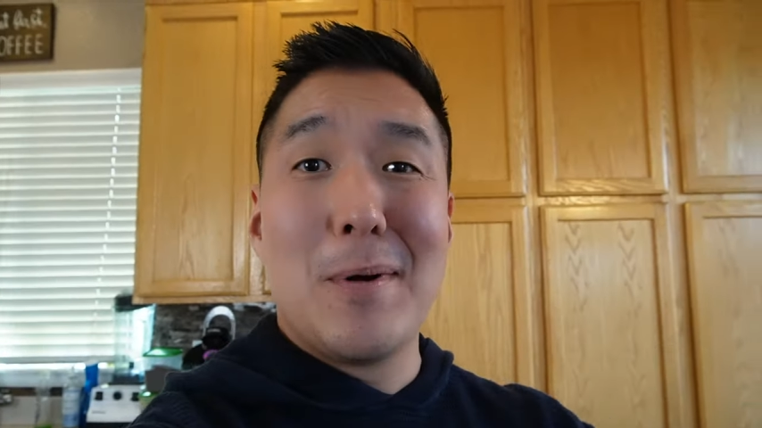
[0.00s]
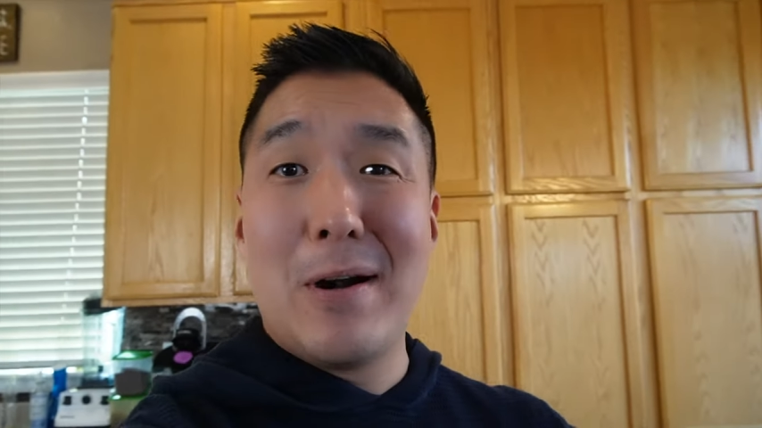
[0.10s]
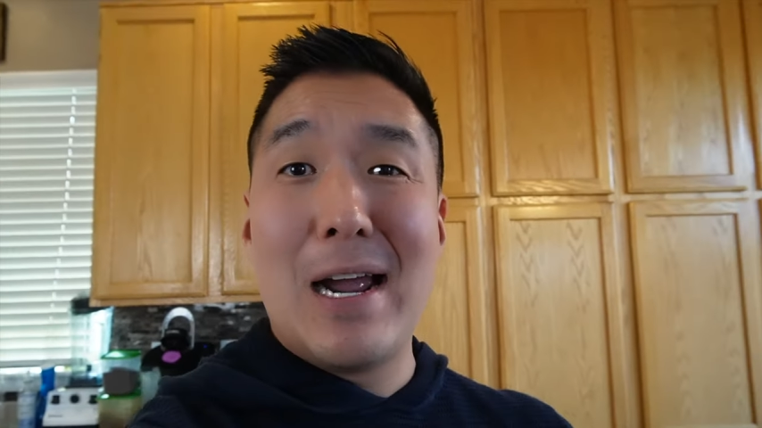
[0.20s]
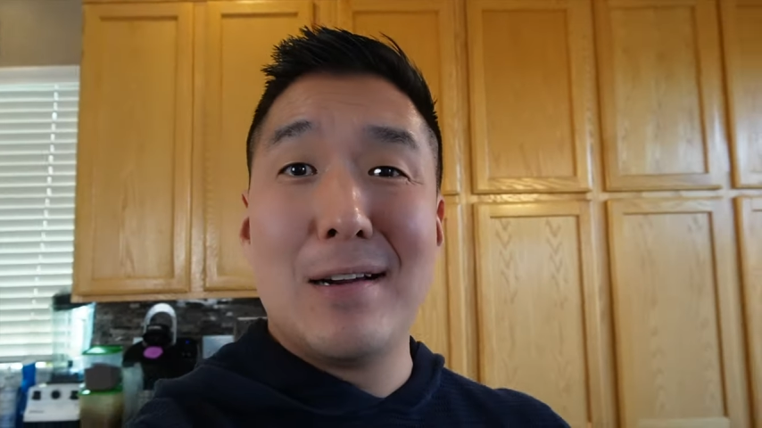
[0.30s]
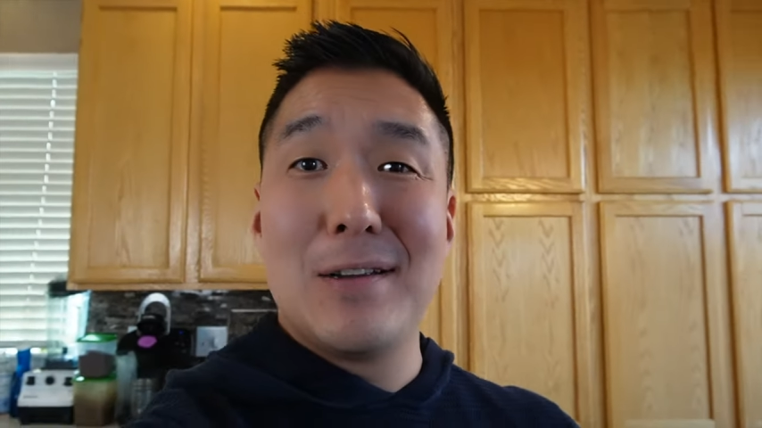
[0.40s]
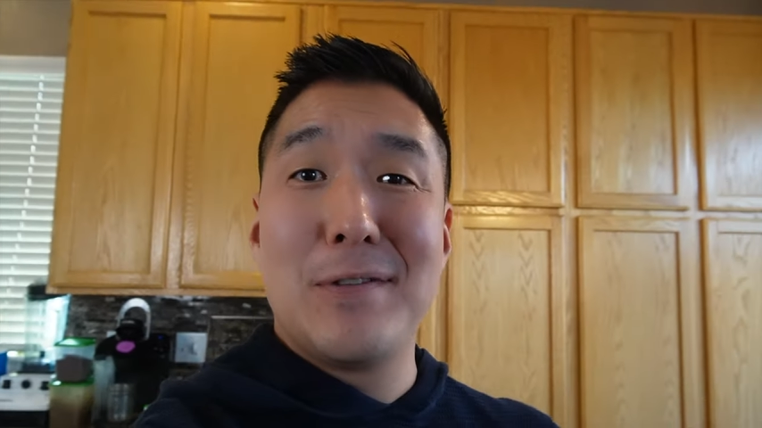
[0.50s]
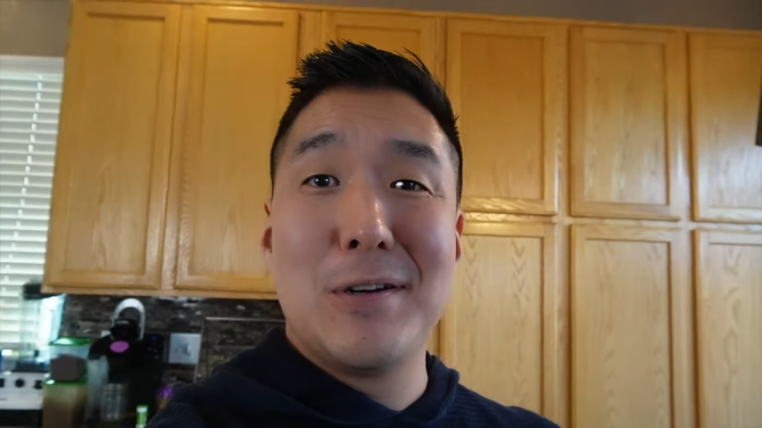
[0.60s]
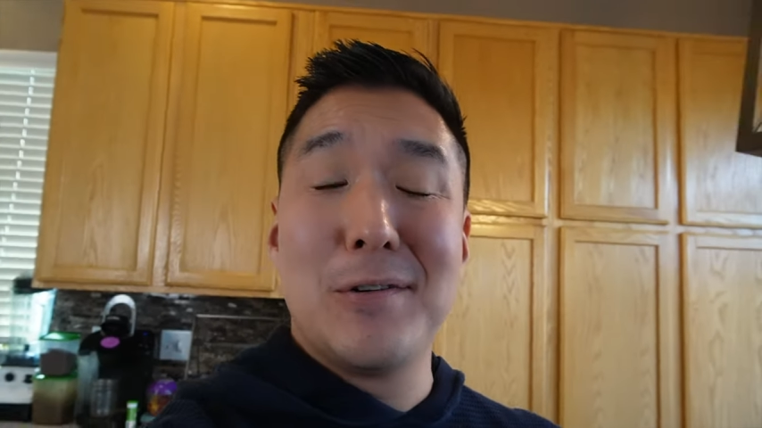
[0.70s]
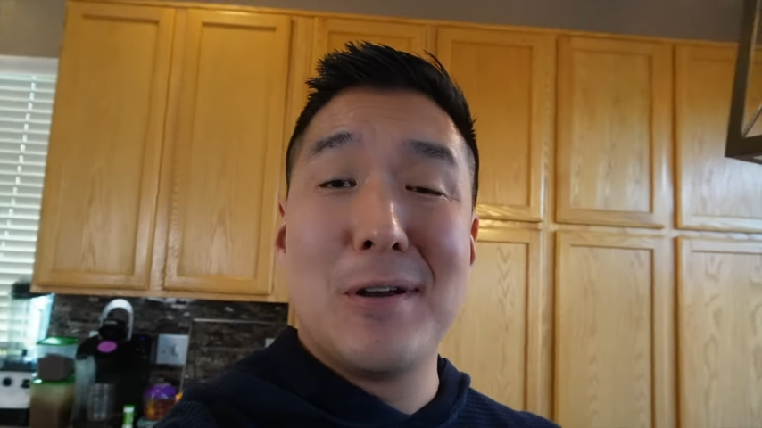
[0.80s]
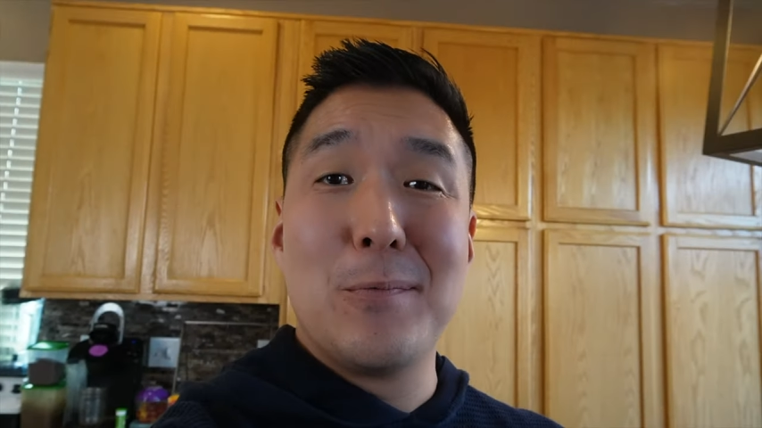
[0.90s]
around if
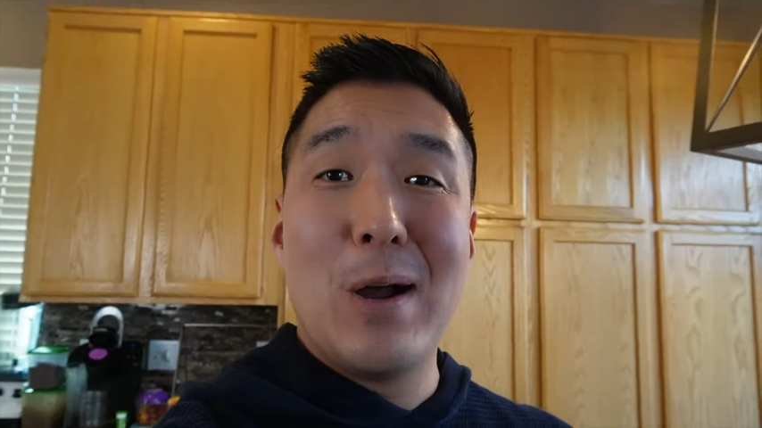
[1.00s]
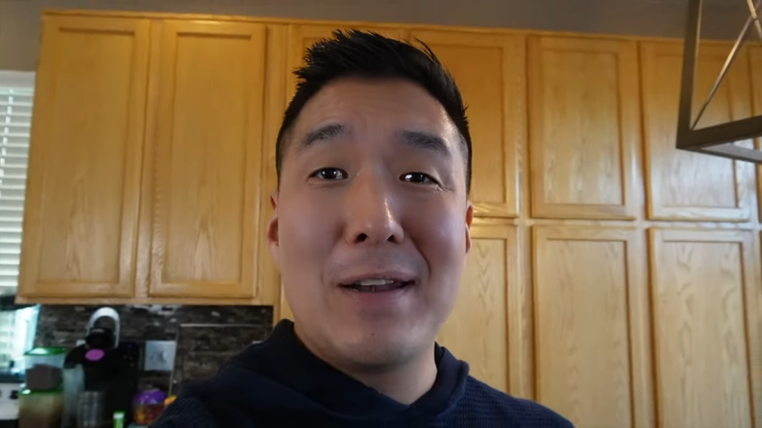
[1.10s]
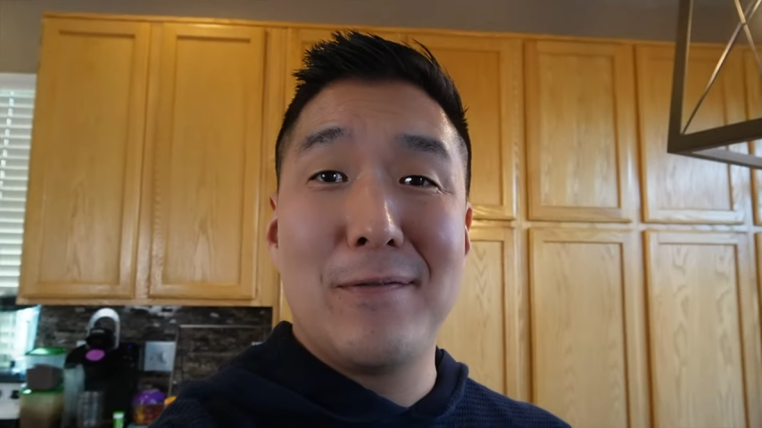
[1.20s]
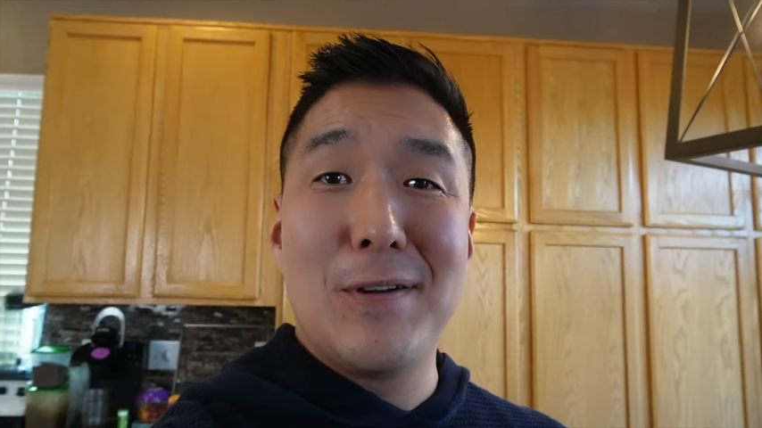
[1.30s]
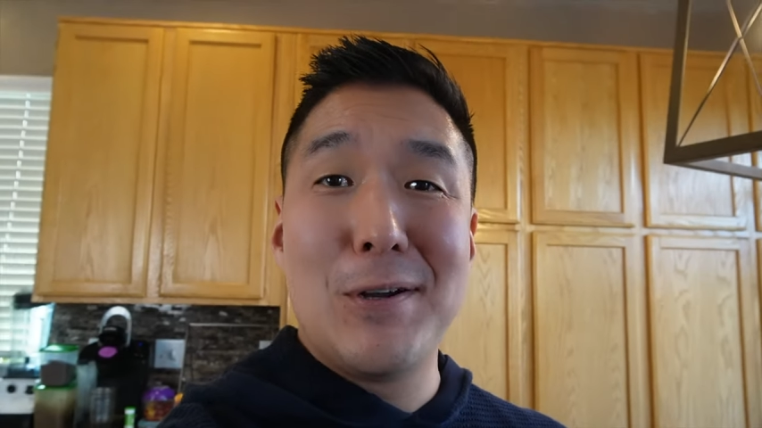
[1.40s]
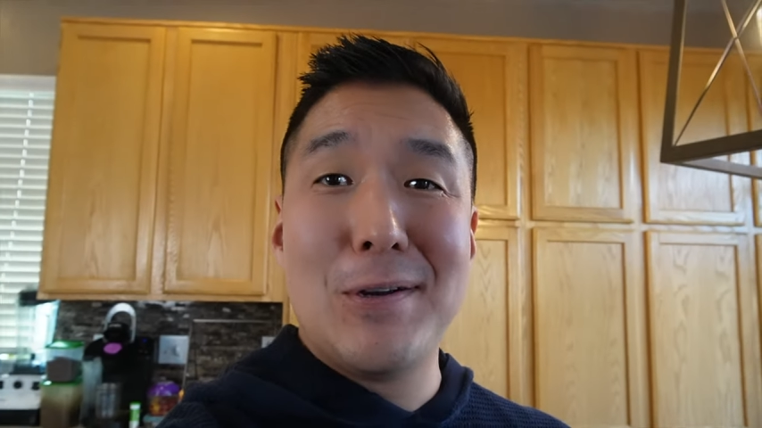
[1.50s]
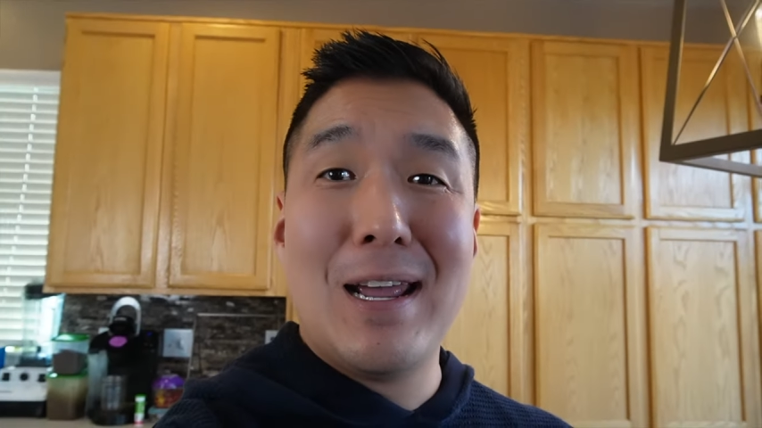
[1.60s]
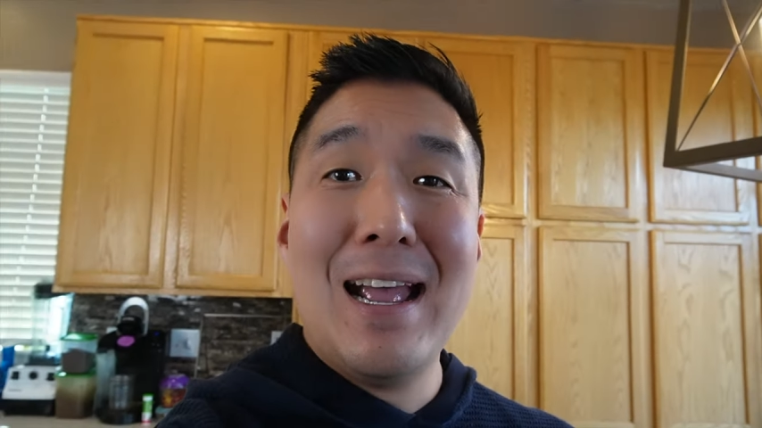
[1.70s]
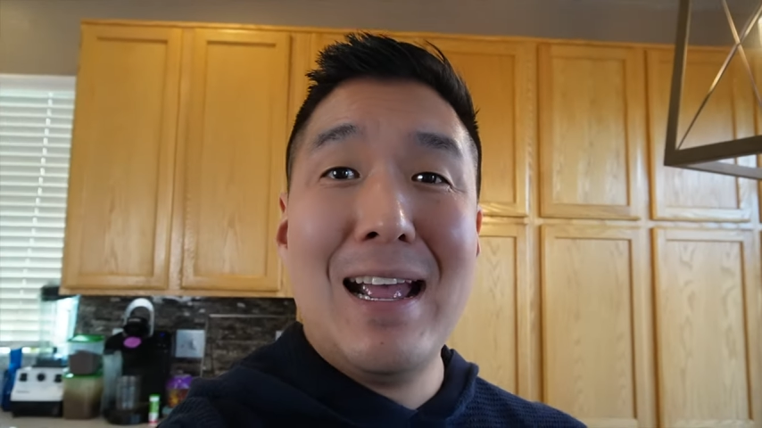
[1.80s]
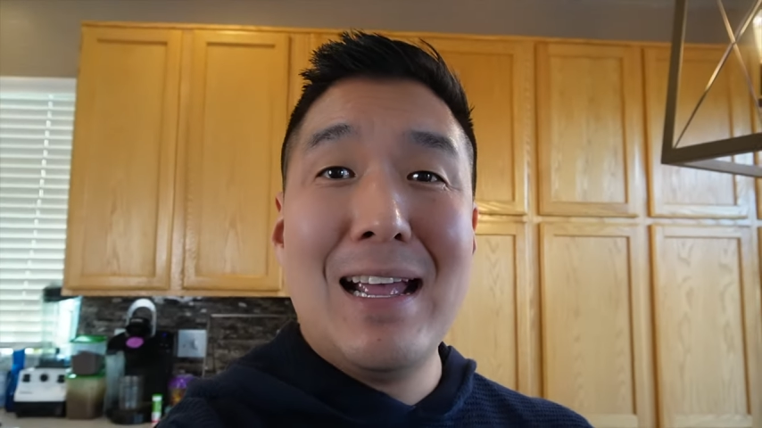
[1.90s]
you're doing wet
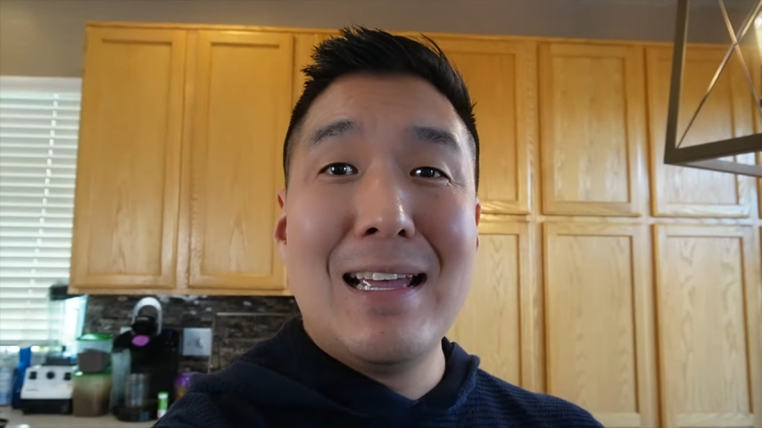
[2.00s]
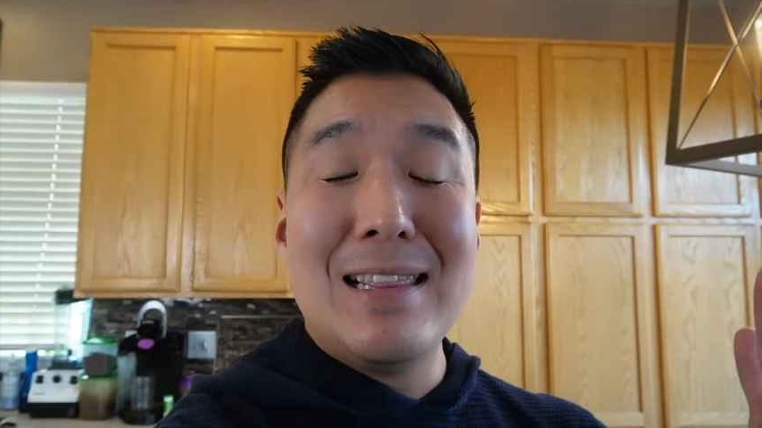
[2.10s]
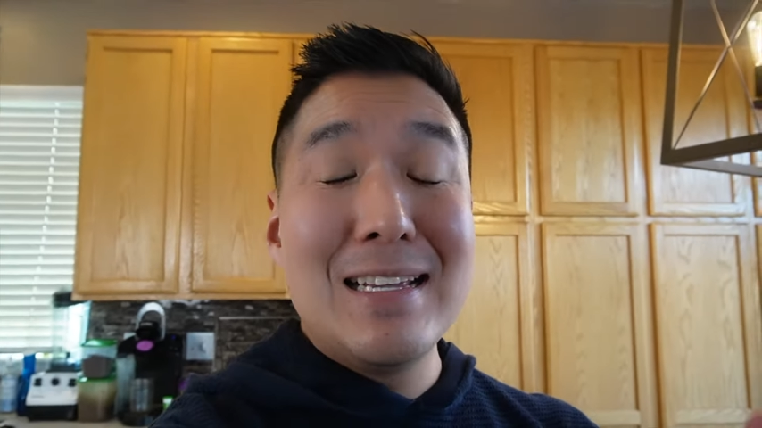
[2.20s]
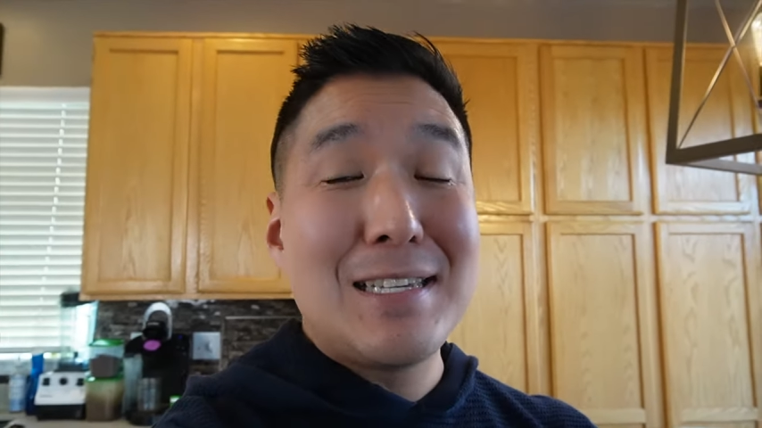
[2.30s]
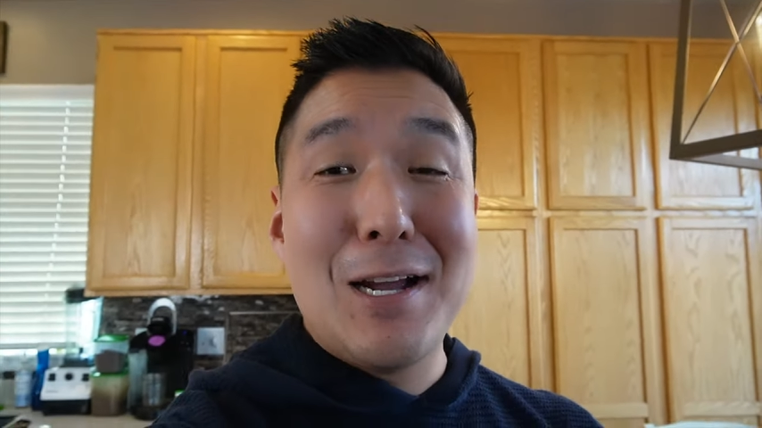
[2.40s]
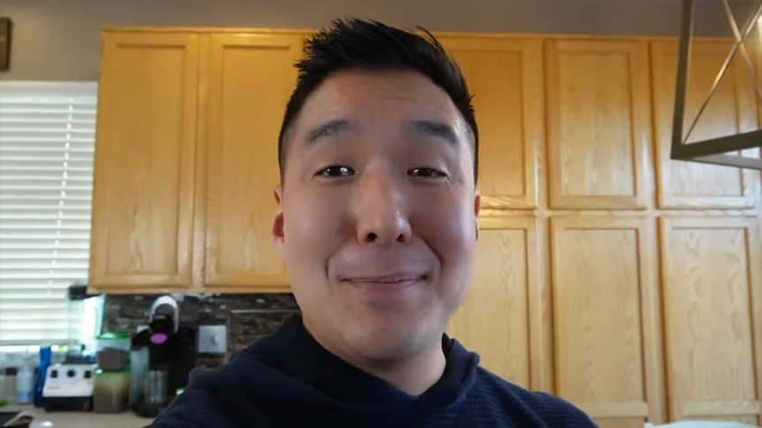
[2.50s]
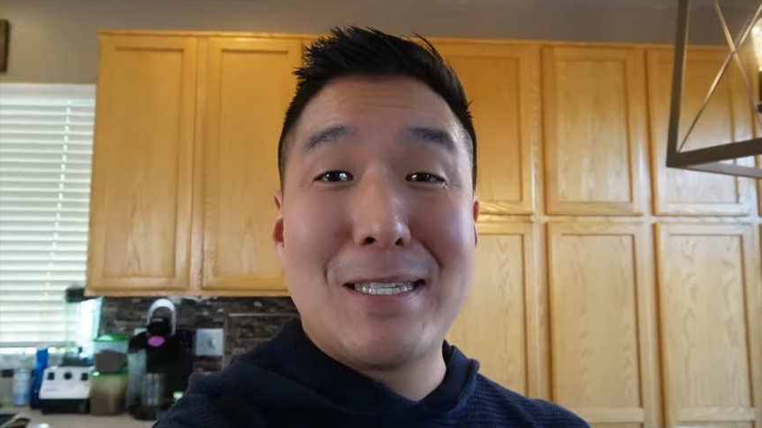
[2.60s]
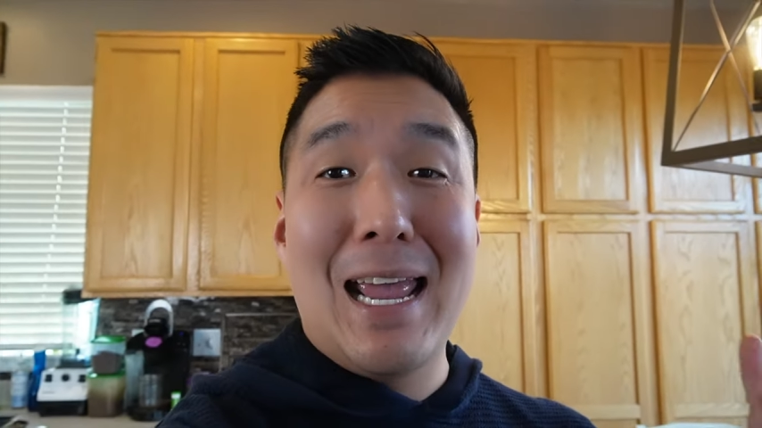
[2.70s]
food, this helps